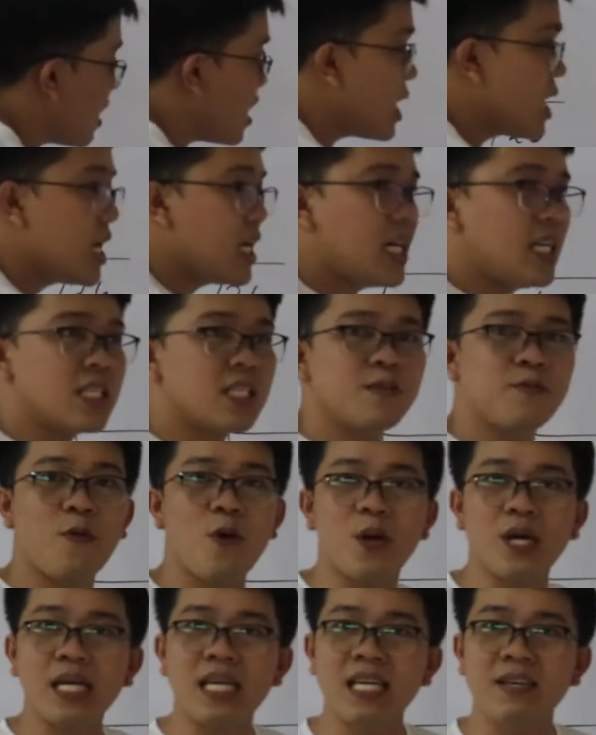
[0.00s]
Is
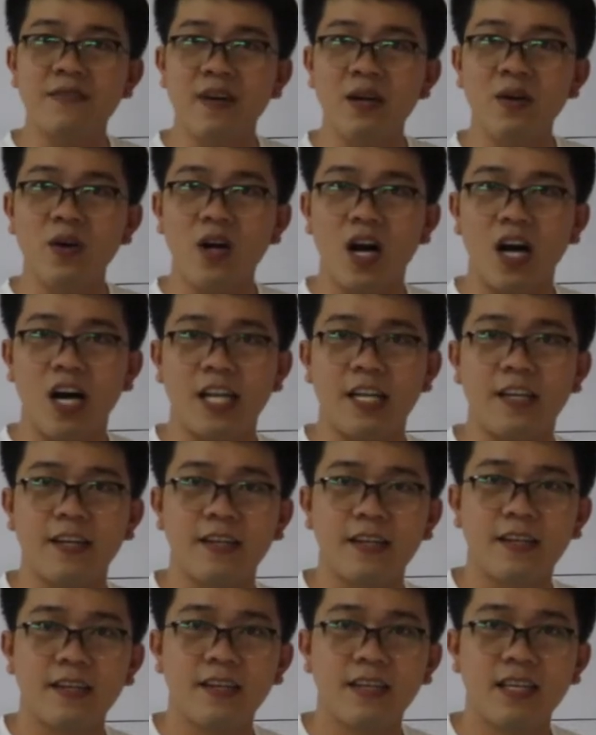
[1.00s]
4 even or odd?
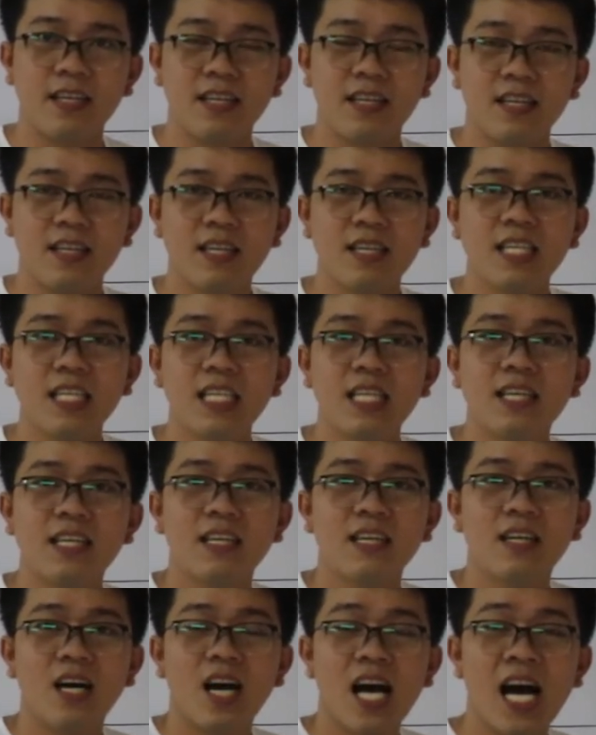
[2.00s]

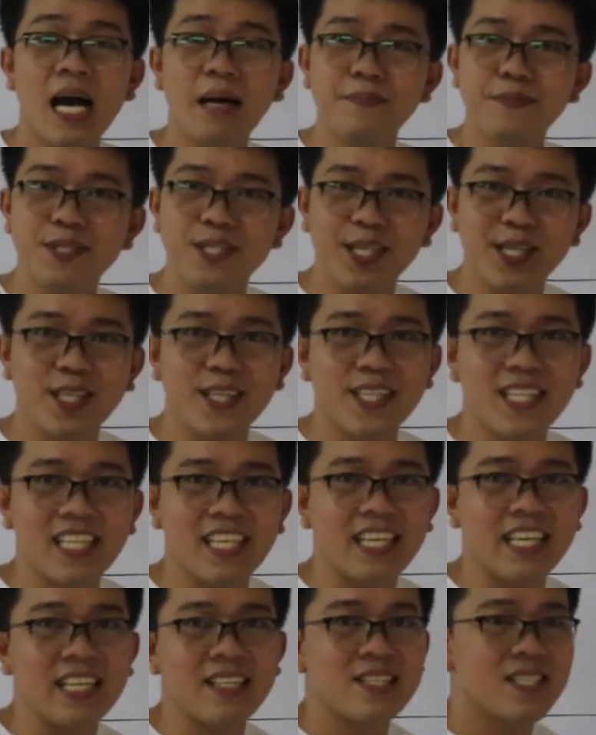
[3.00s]

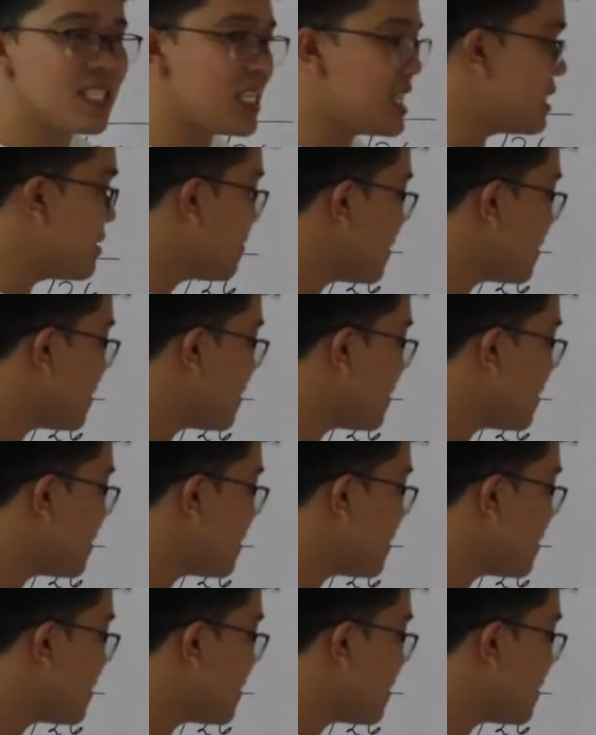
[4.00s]
Absolutely, it's even